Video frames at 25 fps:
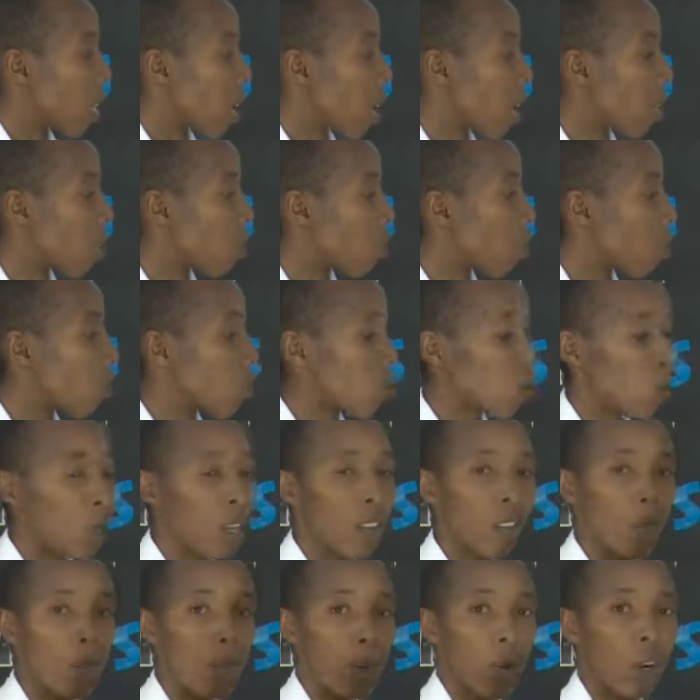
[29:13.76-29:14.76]
and those
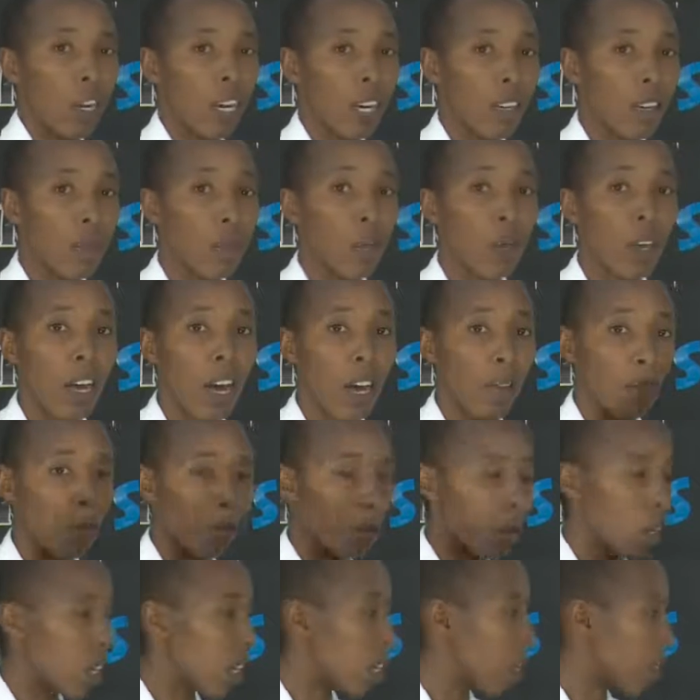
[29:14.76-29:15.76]
waste products, we have
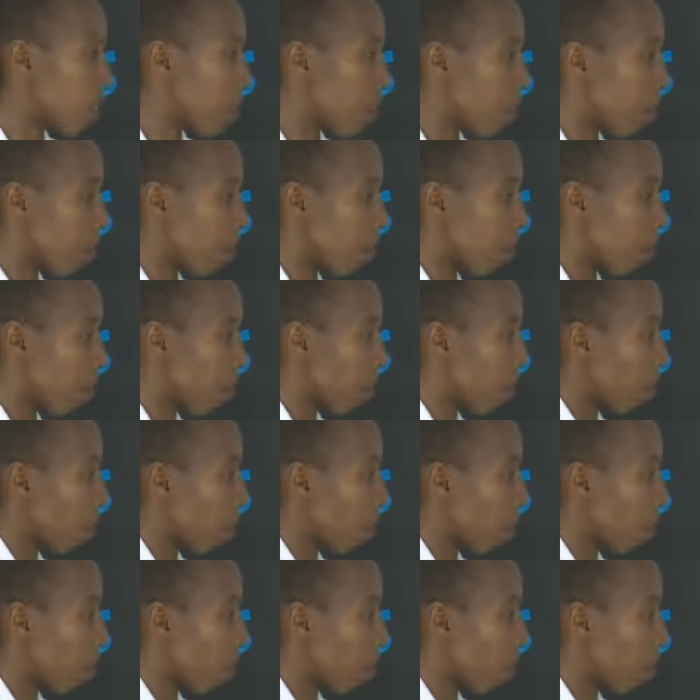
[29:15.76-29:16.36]
to release them.